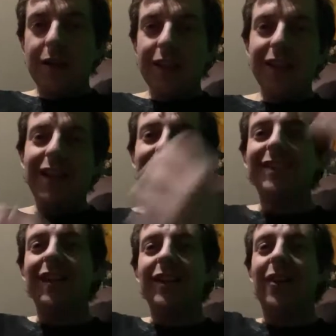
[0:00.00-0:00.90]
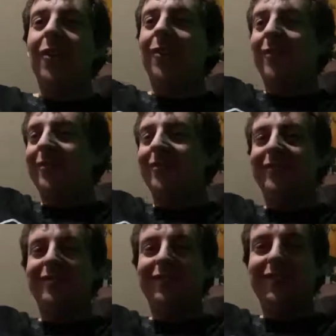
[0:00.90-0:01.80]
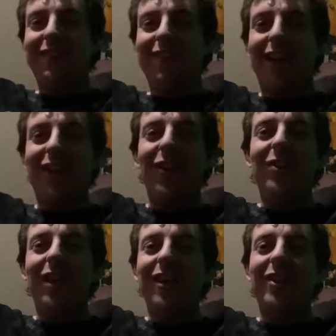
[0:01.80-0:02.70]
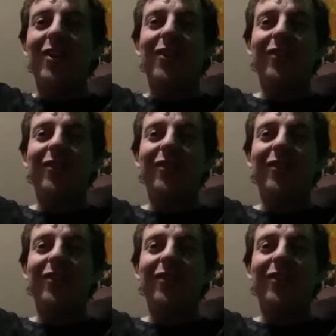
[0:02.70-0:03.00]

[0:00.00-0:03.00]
Yes, I know. I know. Thank you.